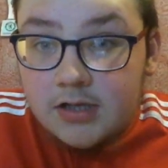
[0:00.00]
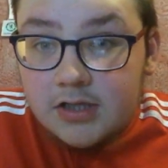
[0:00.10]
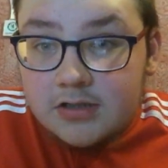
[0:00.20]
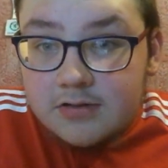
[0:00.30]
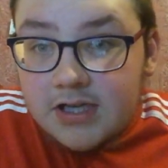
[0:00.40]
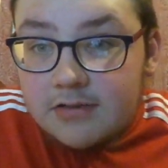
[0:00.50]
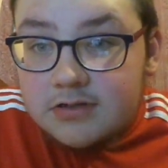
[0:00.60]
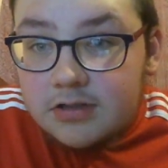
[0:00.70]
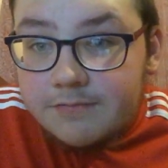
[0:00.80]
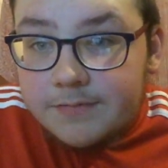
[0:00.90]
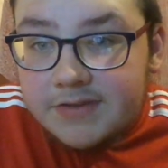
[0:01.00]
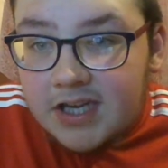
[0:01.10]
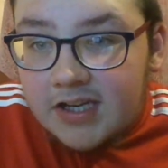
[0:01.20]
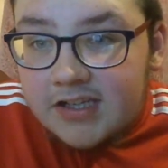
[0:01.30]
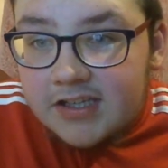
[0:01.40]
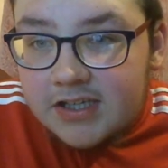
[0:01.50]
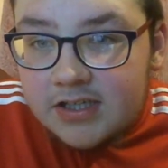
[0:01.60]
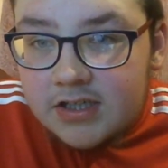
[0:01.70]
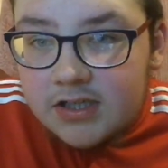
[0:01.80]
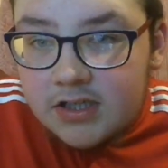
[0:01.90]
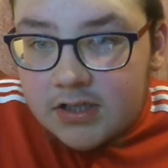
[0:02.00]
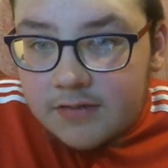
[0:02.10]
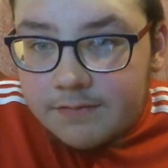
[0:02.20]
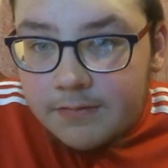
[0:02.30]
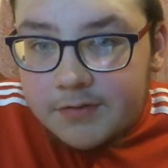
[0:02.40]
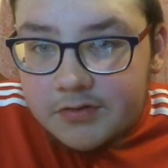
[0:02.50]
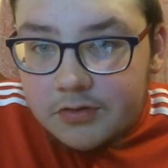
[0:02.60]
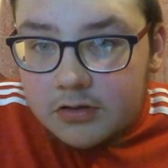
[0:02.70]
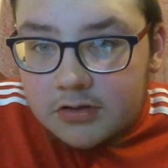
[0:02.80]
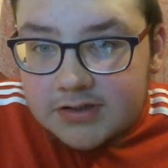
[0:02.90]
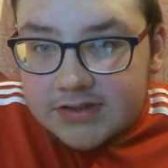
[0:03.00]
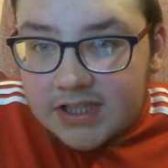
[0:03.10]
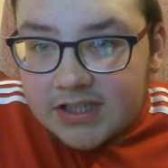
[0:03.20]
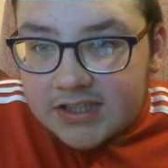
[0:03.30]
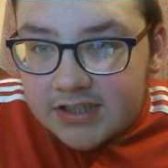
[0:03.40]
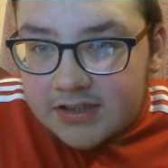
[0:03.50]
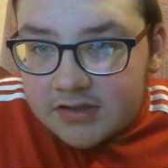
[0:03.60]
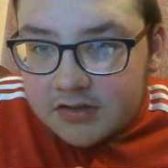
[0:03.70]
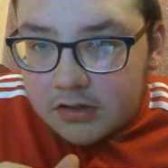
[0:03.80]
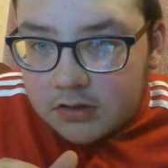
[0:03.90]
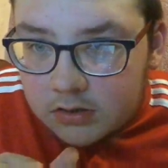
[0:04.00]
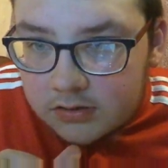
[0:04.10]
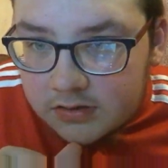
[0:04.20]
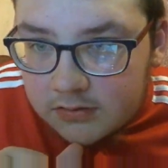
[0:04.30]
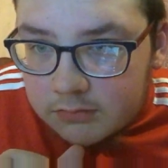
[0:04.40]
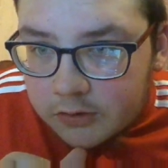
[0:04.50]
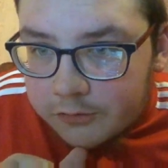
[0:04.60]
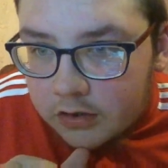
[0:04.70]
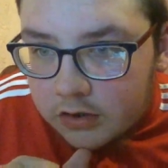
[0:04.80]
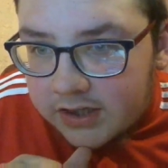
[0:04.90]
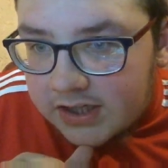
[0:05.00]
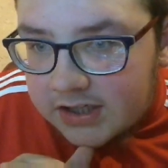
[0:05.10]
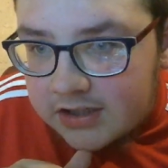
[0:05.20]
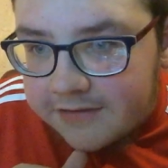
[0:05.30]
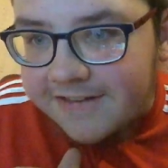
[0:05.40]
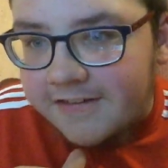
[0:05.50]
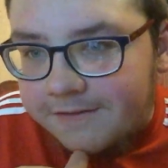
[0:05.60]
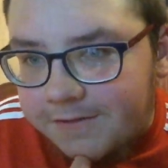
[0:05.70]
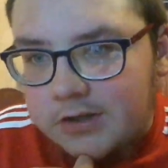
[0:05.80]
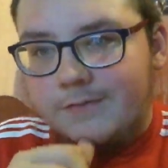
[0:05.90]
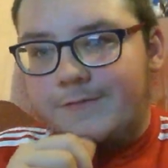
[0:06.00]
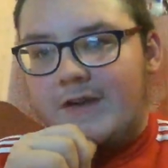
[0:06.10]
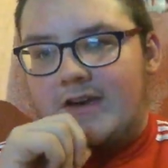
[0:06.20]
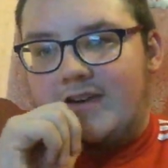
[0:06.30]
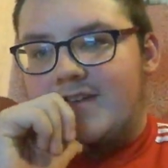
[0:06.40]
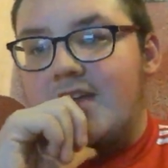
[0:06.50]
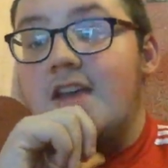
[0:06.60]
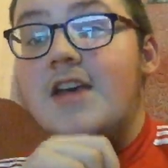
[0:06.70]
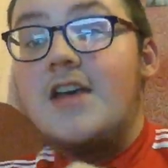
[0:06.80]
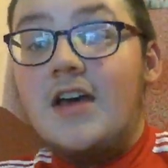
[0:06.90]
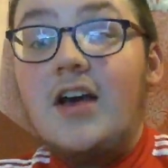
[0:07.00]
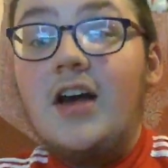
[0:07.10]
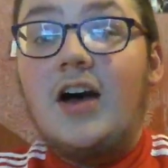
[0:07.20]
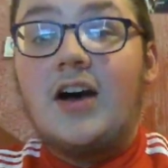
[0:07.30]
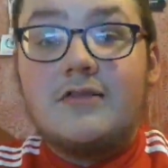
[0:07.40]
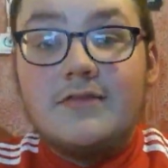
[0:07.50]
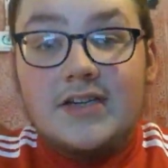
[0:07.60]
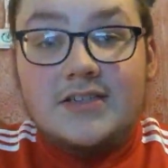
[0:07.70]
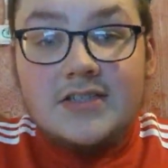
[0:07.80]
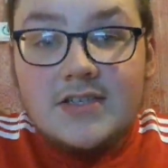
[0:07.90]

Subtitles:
The train I was on from Stoke Saturday to London was full of United and Fulham fans. Oh, right.